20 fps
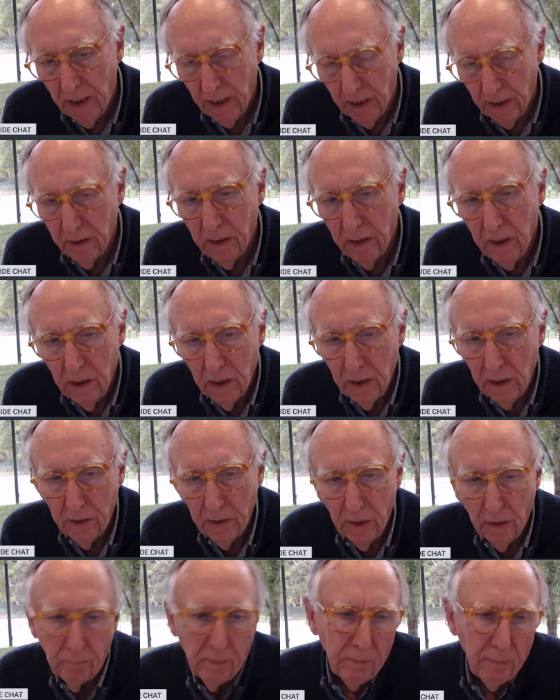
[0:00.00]
And
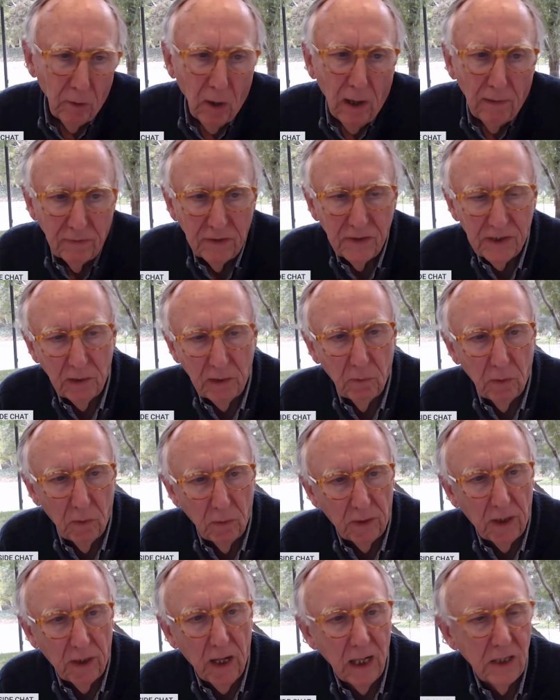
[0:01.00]
people often say,
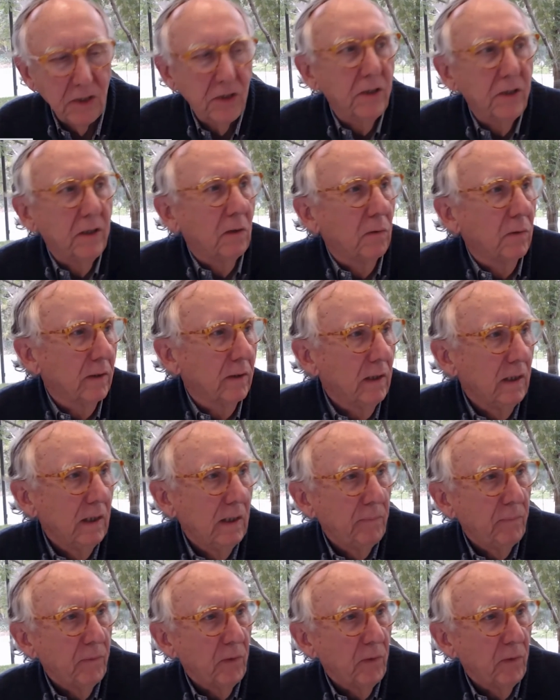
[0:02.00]
well, gosh, we're